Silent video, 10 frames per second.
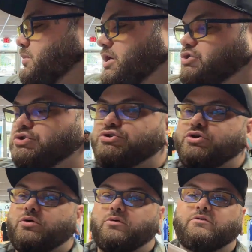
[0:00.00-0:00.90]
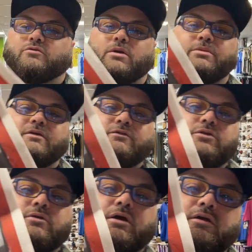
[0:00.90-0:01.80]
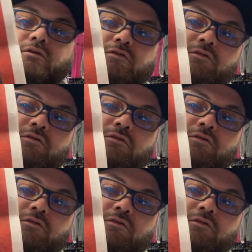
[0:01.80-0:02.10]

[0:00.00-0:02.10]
Picture show is what I'm giving you guys.